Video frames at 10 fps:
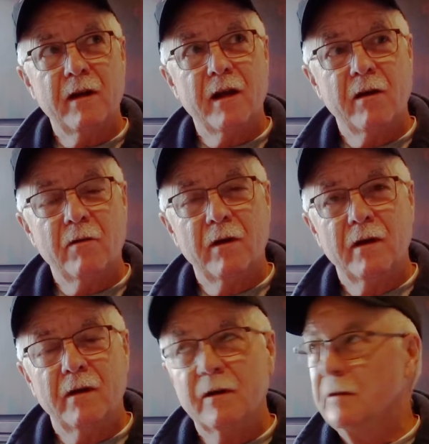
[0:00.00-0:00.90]
now.
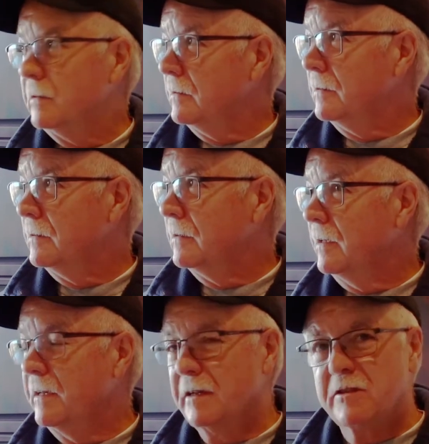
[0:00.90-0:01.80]

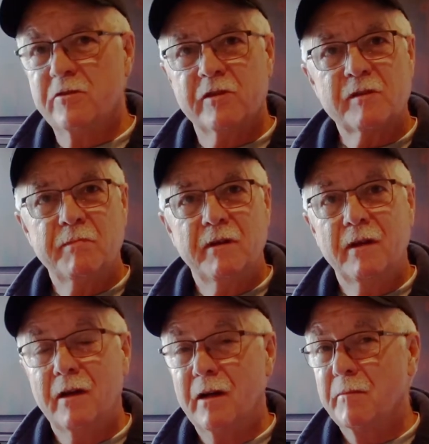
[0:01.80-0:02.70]
I think it's
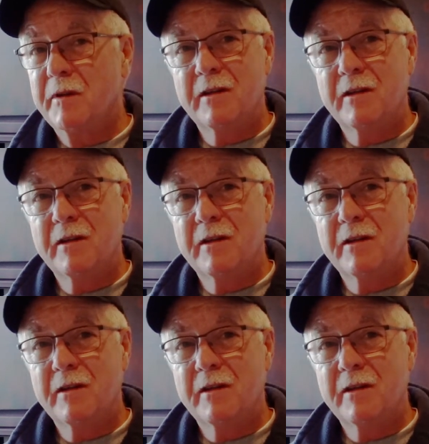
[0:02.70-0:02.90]
USB. I mean,